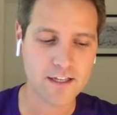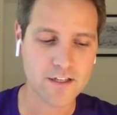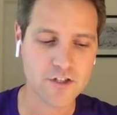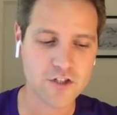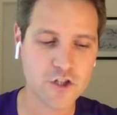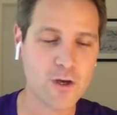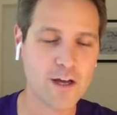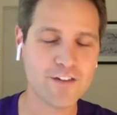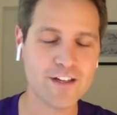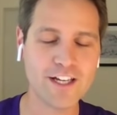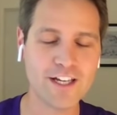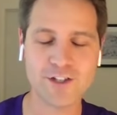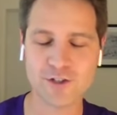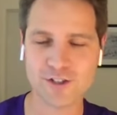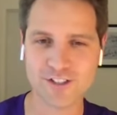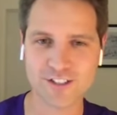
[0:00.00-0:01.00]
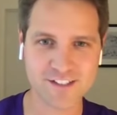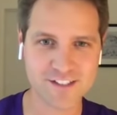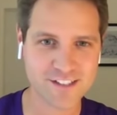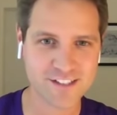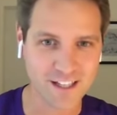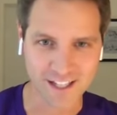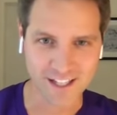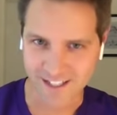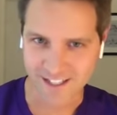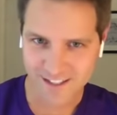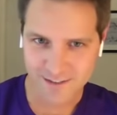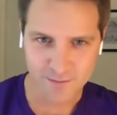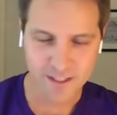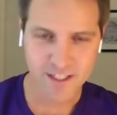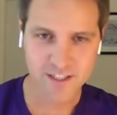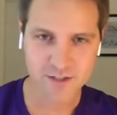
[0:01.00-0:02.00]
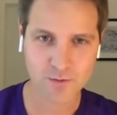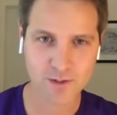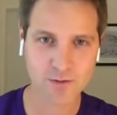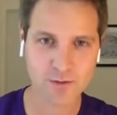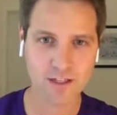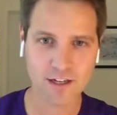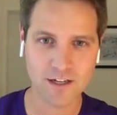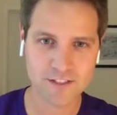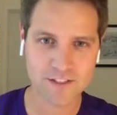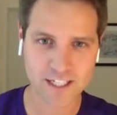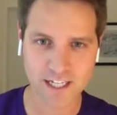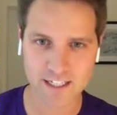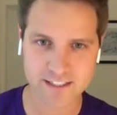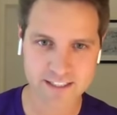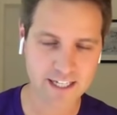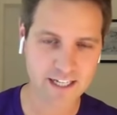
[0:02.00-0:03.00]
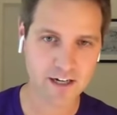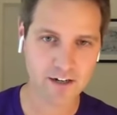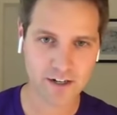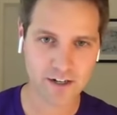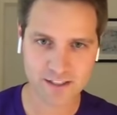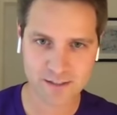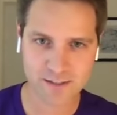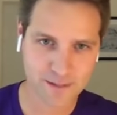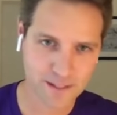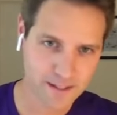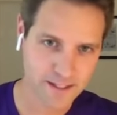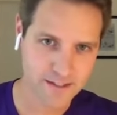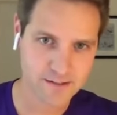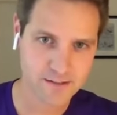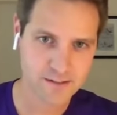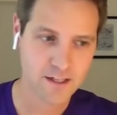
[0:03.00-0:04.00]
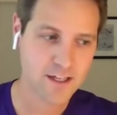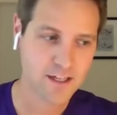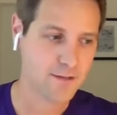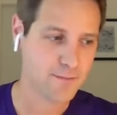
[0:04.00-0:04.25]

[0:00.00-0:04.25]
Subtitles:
Do you have any interest in selling? Because we would love to kind of take our experience,